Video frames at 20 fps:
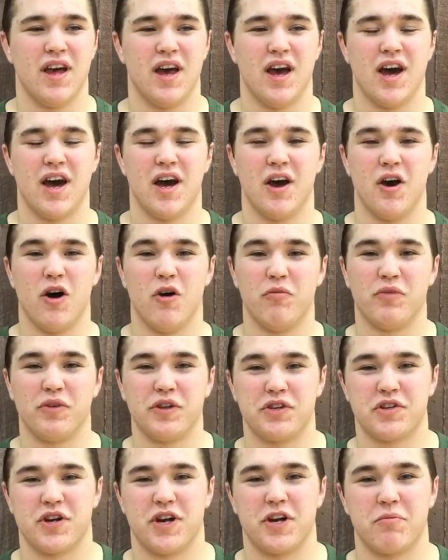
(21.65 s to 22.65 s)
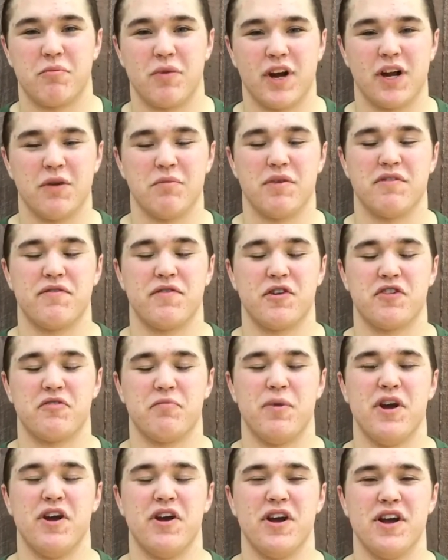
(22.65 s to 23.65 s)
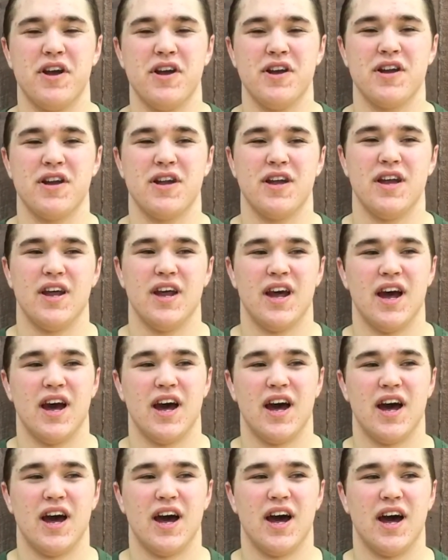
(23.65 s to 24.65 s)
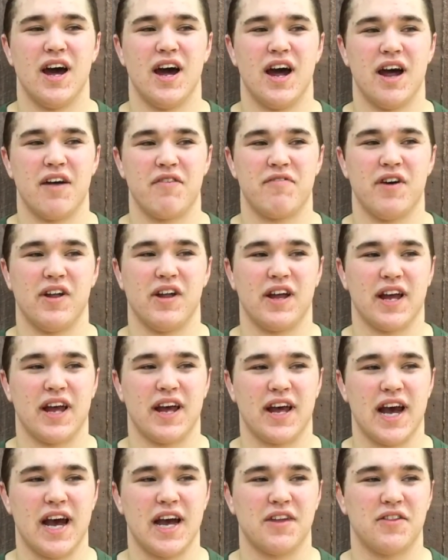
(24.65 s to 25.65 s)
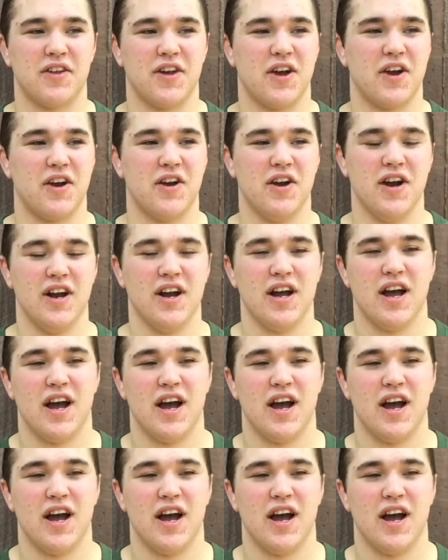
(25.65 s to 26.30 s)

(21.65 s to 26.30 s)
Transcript: Hopefully tried to break him in the first period. I felt like I got there.